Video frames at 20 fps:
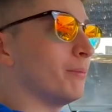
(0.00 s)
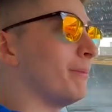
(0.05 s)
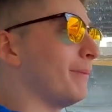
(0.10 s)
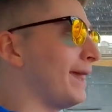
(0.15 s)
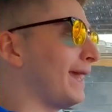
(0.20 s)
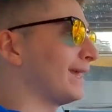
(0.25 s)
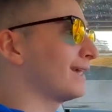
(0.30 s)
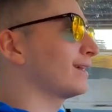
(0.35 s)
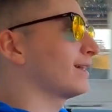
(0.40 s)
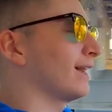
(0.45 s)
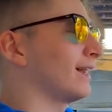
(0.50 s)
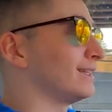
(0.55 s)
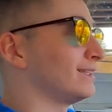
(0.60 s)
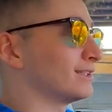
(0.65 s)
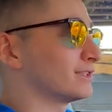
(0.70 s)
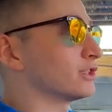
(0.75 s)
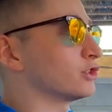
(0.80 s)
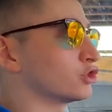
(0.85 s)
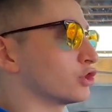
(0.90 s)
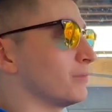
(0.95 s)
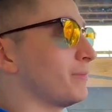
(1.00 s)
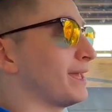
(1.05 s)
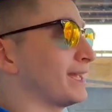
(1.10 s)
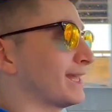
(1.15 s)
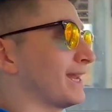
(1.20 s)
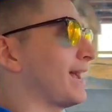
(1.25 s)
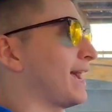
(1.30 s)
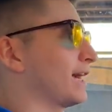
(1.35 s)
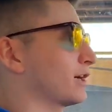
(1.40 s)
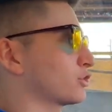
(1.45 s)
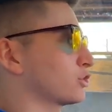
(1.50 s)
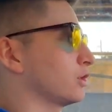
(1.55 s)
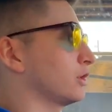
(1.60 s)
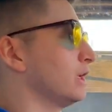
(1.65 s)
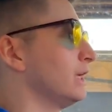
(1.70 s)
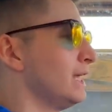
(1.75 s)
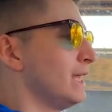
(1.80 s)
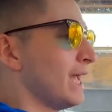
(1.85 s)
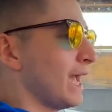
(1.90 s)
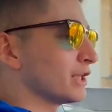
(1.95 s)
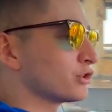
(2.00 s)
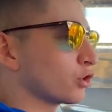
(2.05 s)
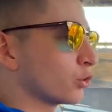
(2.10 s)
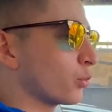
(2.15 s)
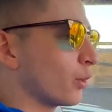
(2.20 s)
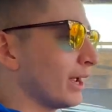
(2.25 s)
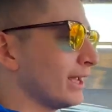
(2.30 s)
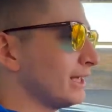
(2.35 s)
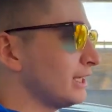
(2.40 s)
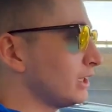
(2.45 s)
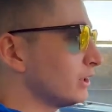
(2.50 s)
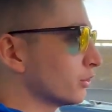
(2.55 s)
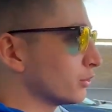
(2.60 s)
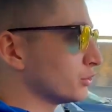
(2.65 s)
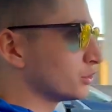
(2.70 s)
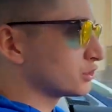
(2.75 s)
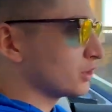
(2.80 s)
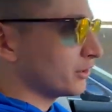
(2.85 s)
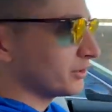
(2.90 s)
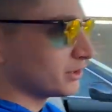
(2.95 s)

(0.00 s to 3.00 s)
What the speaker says: make a decision, make an action. And so right here, you saw